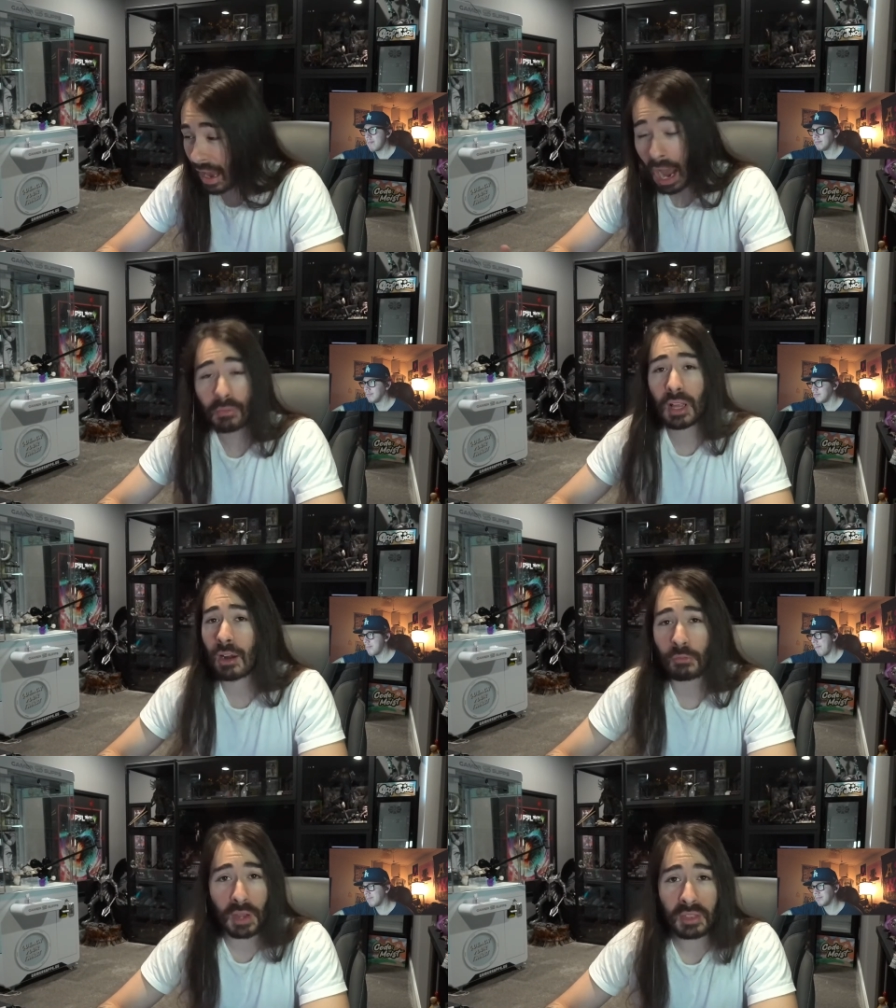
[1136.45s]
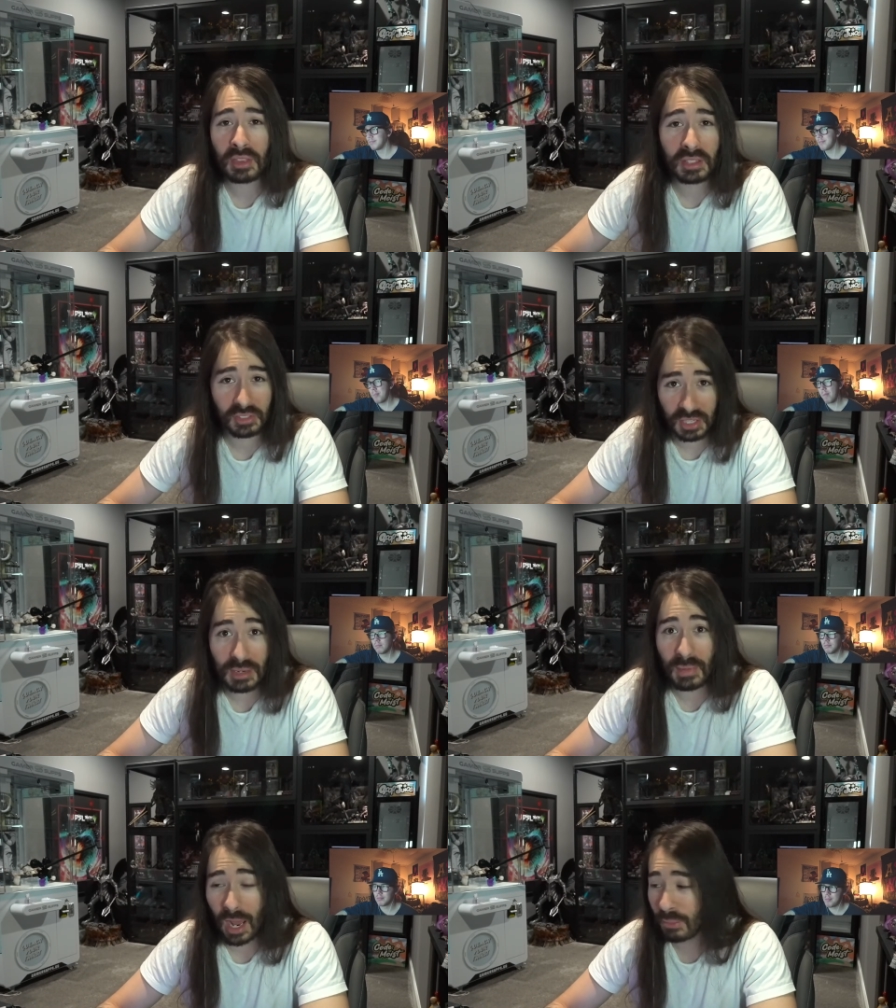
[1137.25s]
I have a lot of faith in this
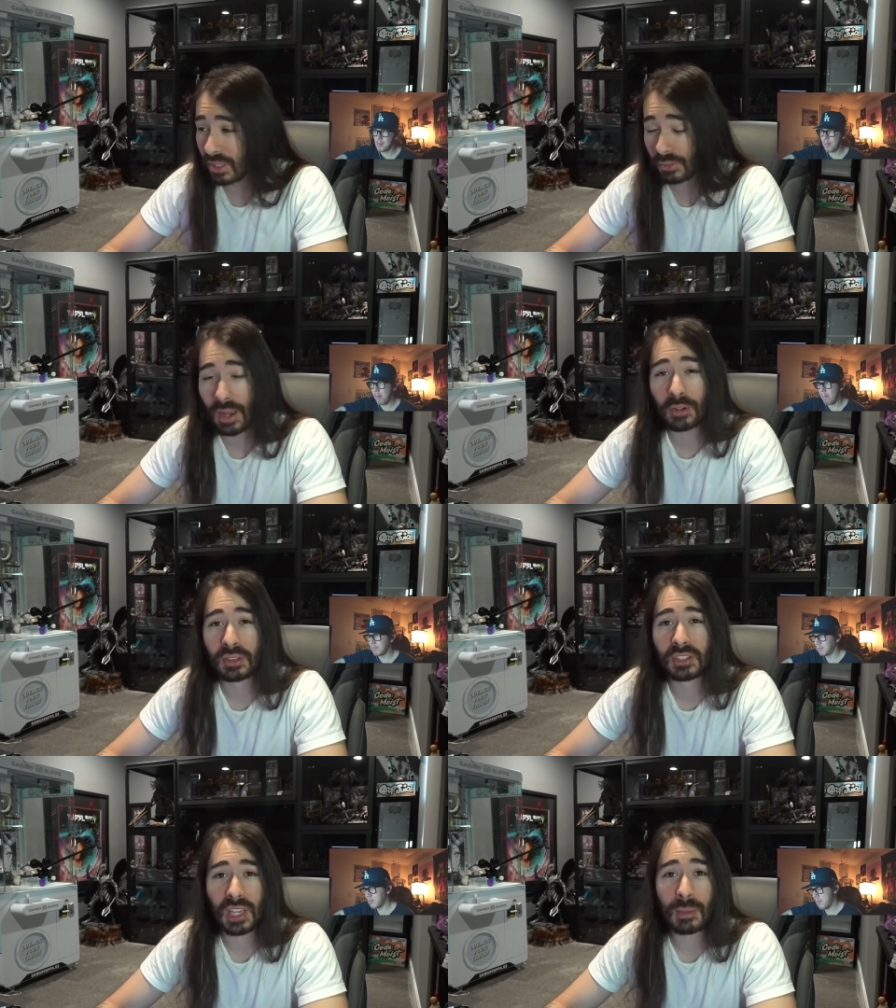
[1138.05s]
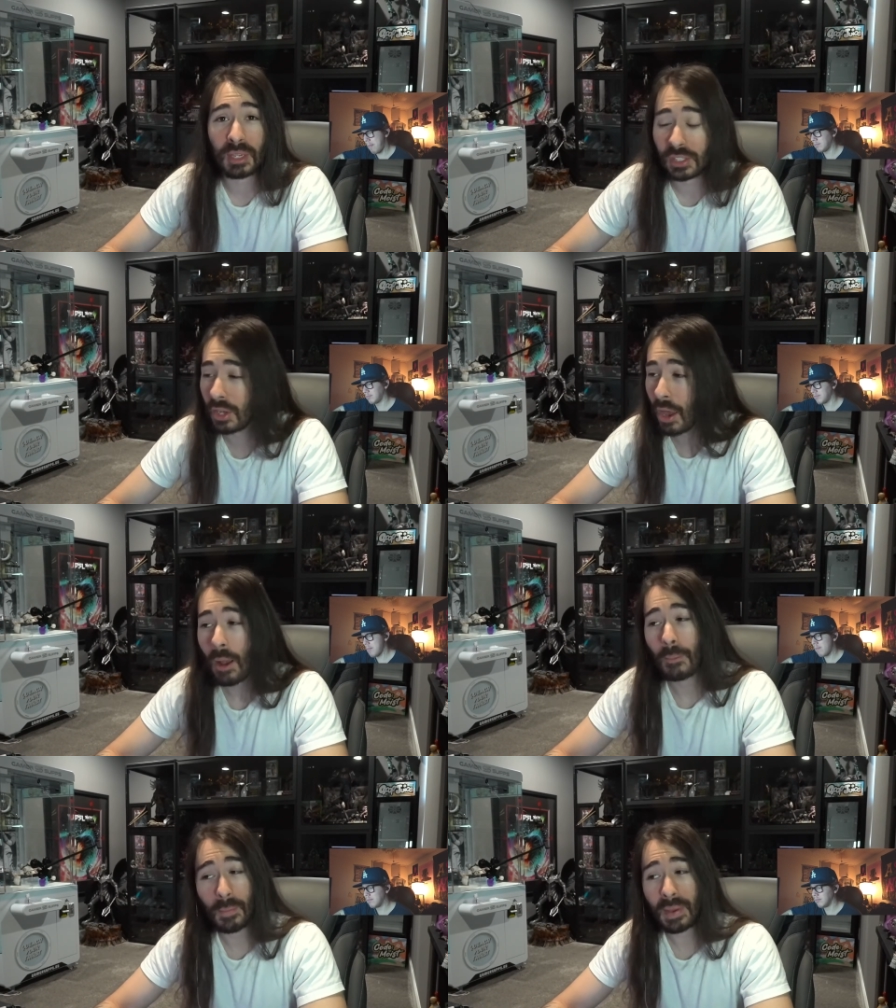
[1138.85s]
team now because of how good this game is,
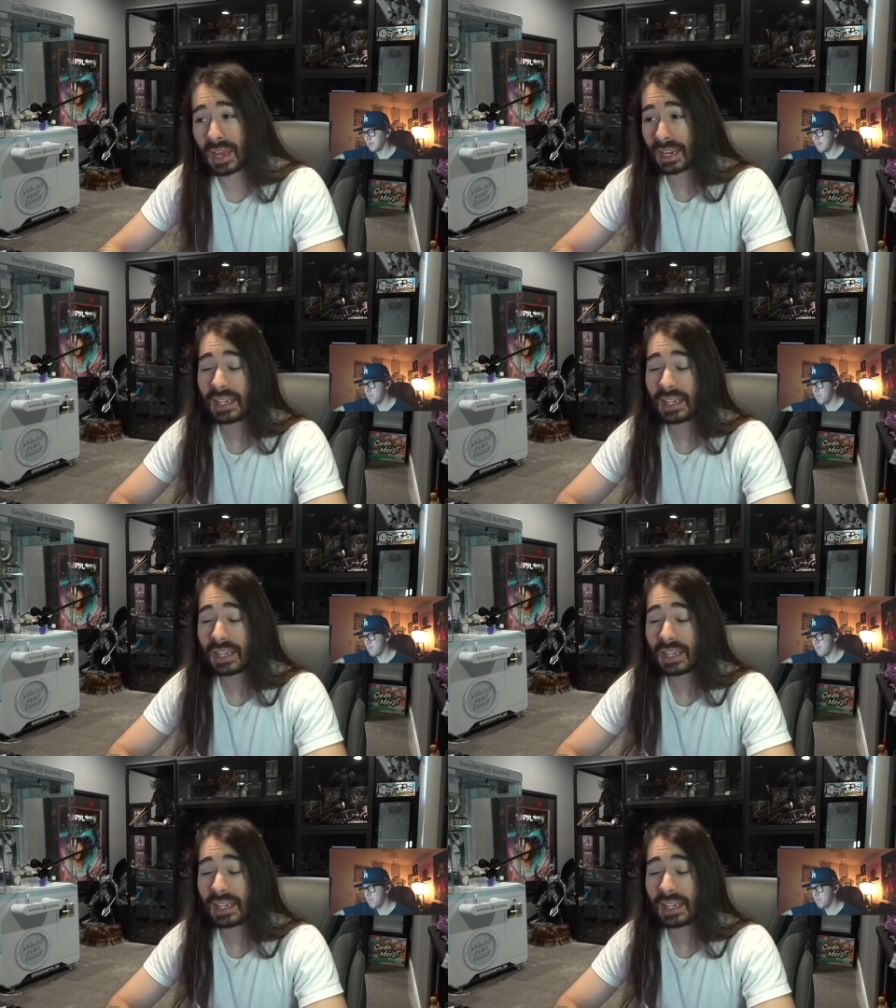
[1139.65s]
but man, it